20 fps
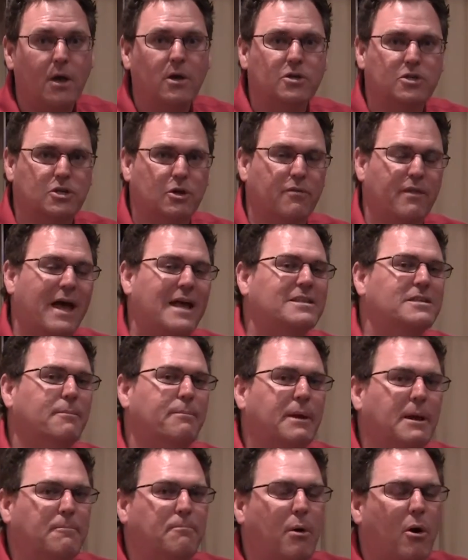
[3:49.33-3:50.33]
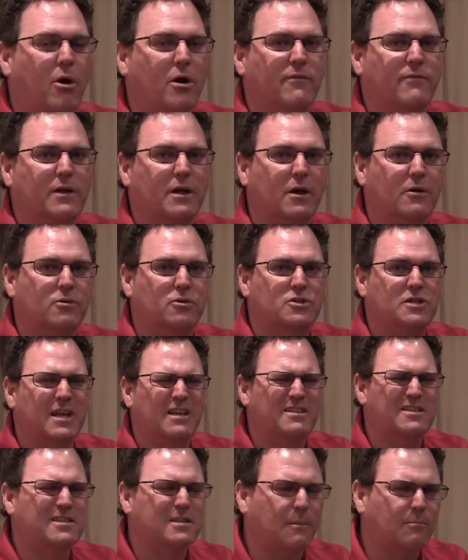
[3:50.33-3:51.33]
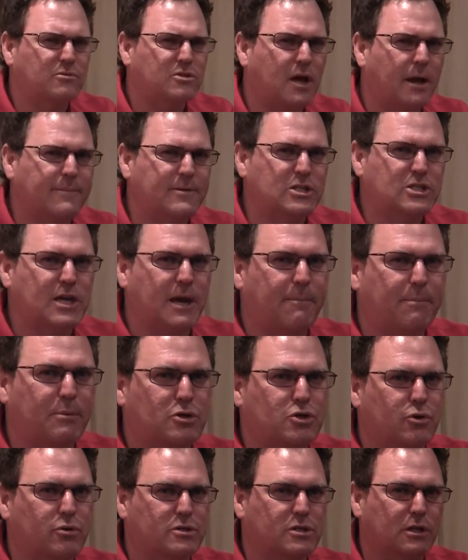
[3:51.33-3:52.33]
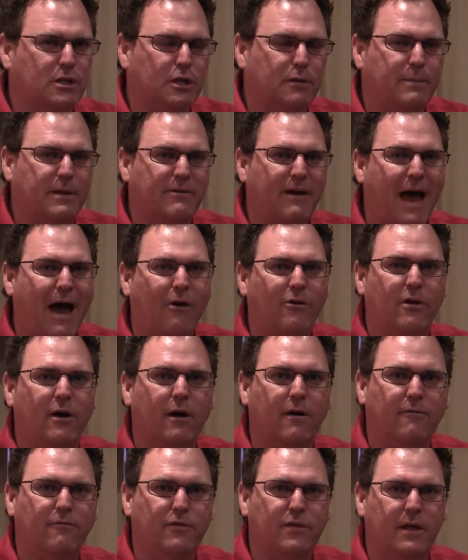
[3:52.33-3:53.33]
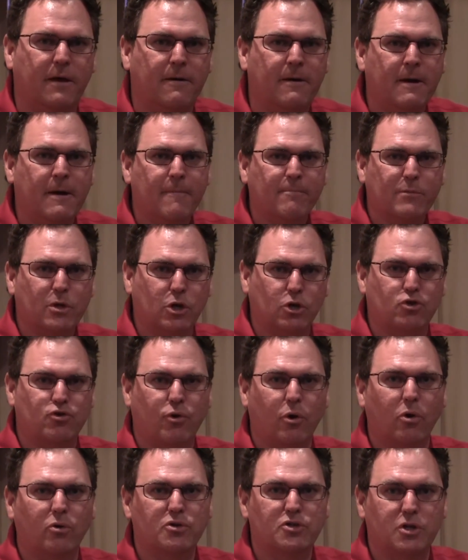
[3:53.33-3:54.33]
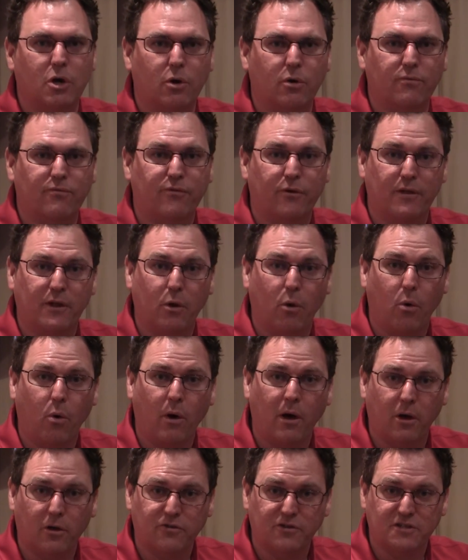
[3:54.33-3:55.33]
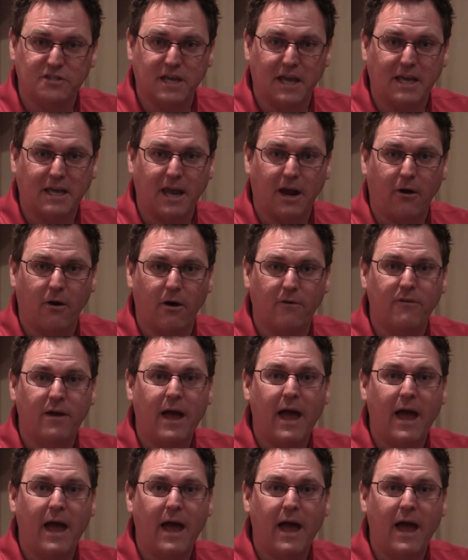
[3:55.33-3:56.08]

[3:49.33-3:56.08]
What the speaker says: So that's a big part of it. Understand, sometimes temperature is a little bit out of the control zone for the oil to take care of.